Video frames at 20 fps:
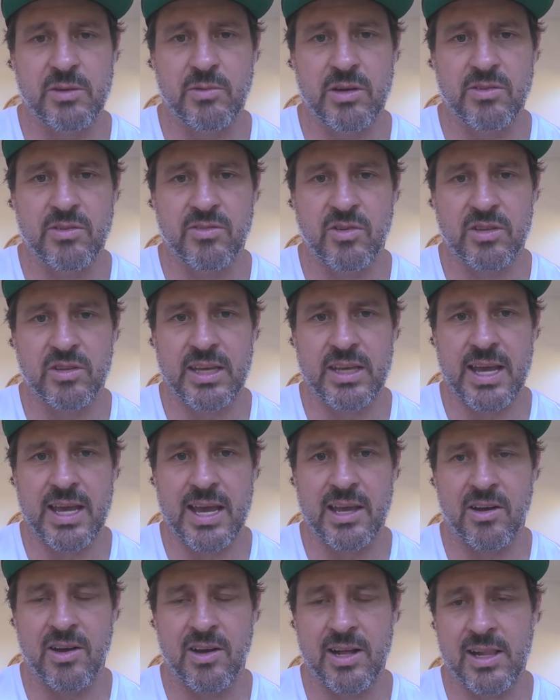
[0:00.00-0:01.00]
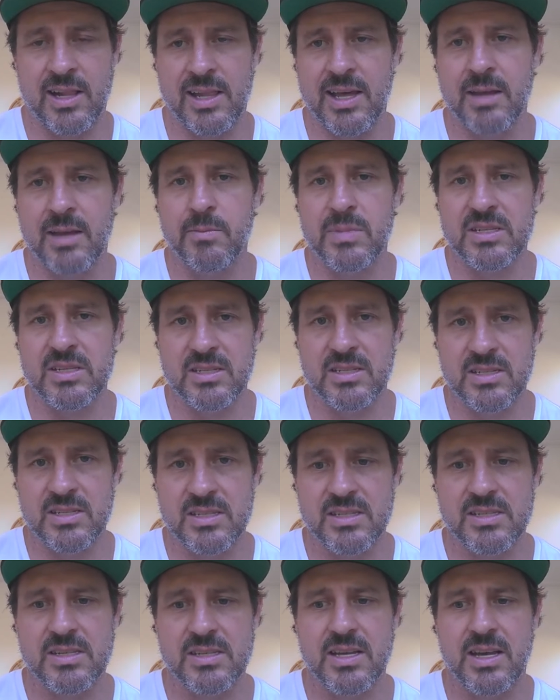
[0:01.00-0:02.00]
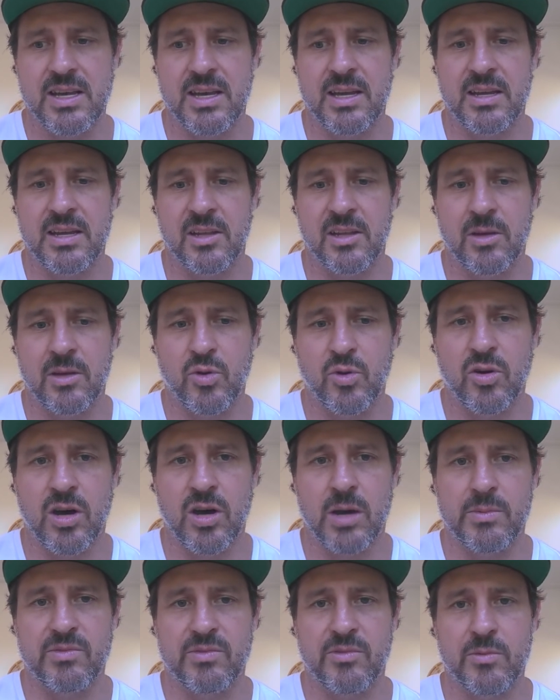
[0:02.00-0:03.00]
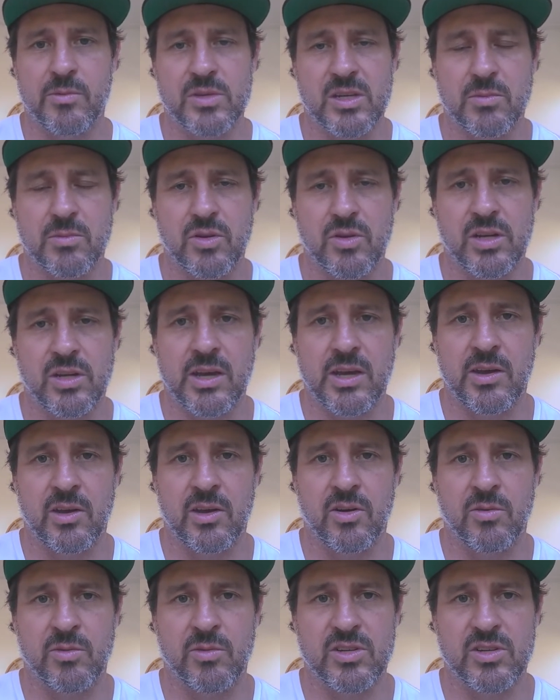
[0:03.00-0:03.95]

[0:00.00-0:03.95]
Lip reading: where we've got the AI cloud business and a lot more high performance computing going on,